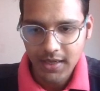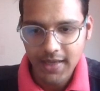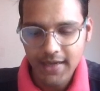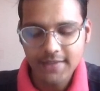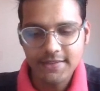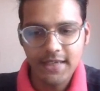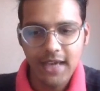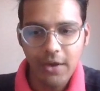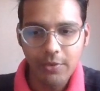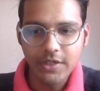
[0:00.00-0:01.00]
and let's see
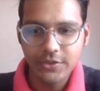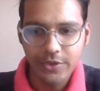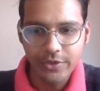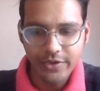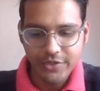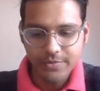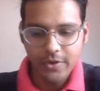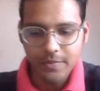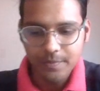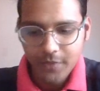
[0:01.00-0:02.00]
how it is going to
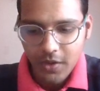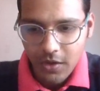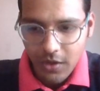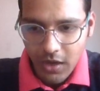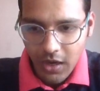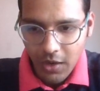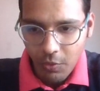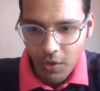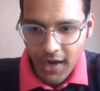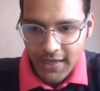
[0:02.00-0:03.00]
respond.
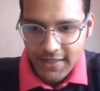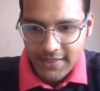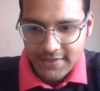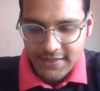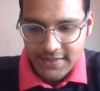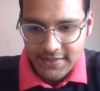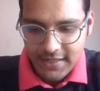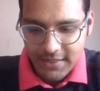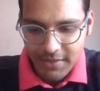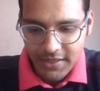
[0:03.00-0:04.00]
What is this
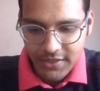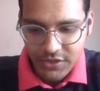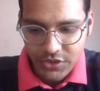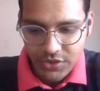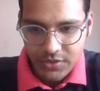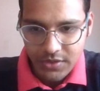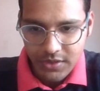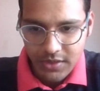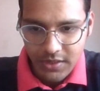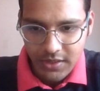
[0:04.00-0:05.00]
image,
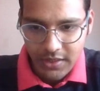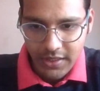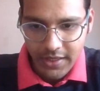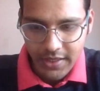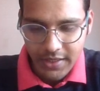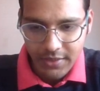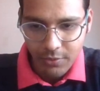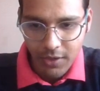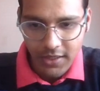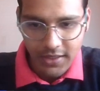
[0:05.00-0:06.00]

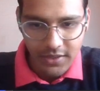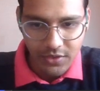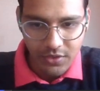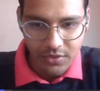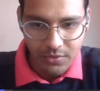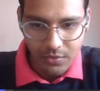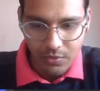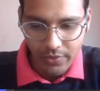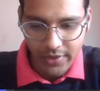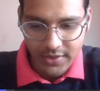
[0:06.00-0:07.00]
and what it
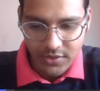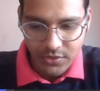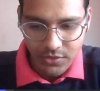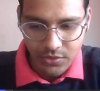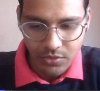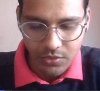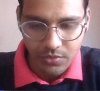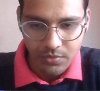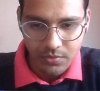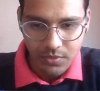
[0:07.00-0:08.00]
wants to
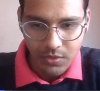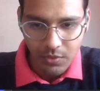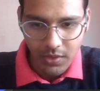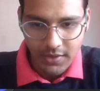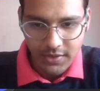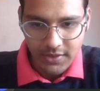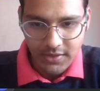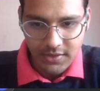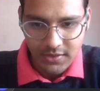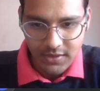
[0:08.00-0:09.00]
show? What it
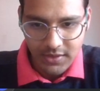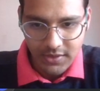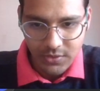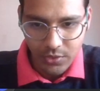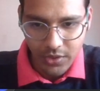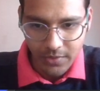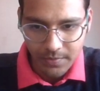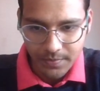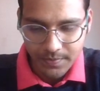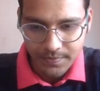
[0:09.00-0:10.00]
is showing.